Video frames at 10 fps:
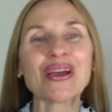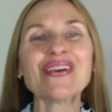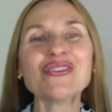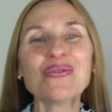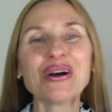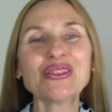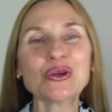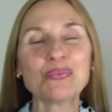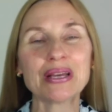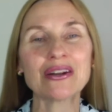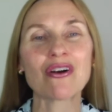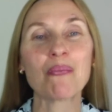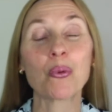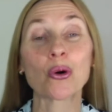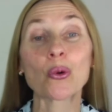if you want to build
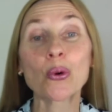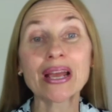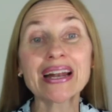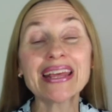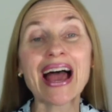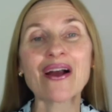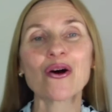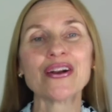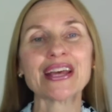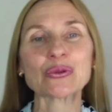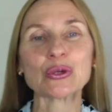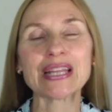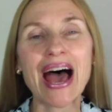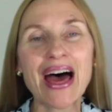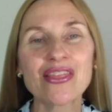rapport quickly and connect with
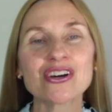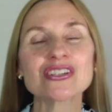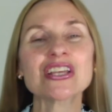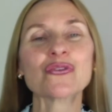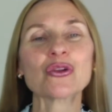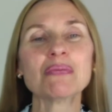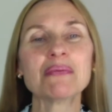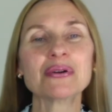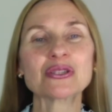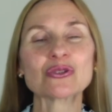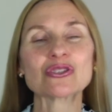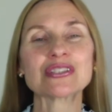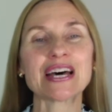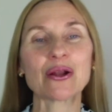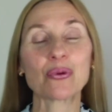others, remember to
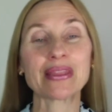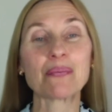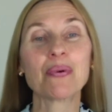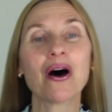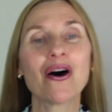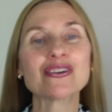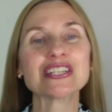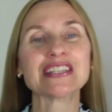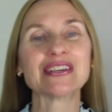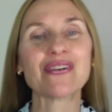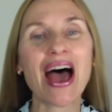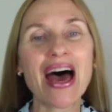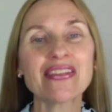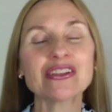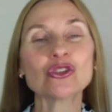start with a positive
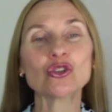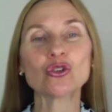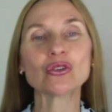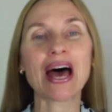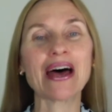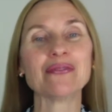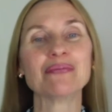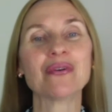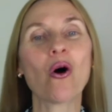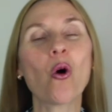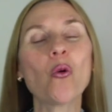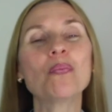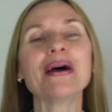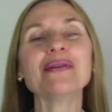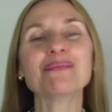attitude and
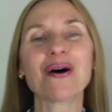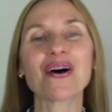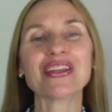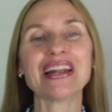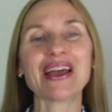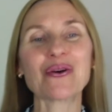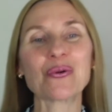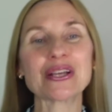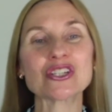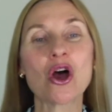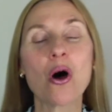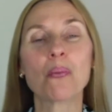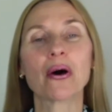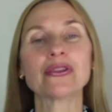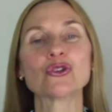open body language.
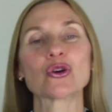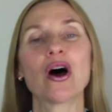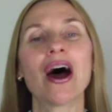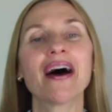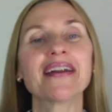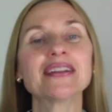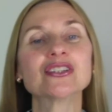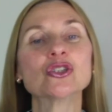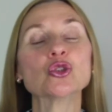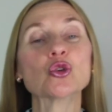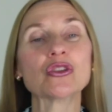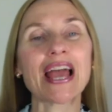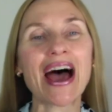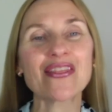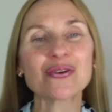Point your heart to
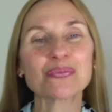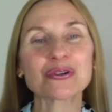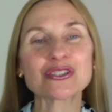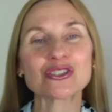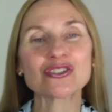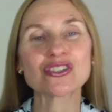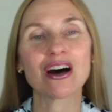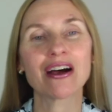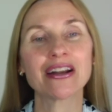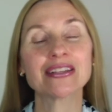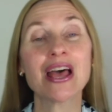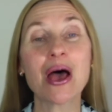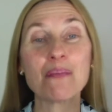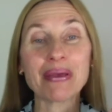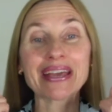the other person's heart,
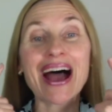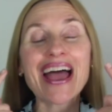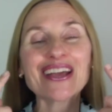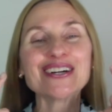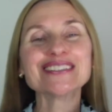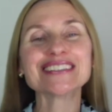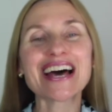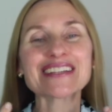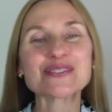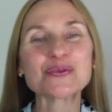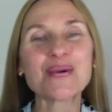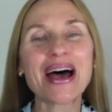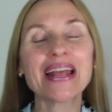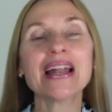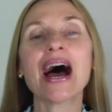make eye contact,
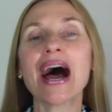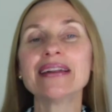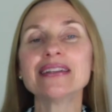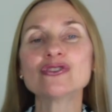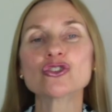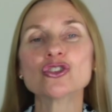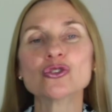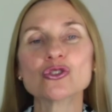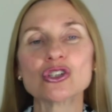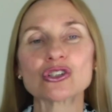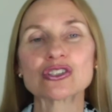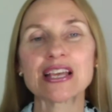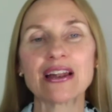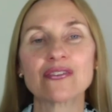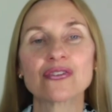smile, and introduce
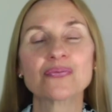yourself.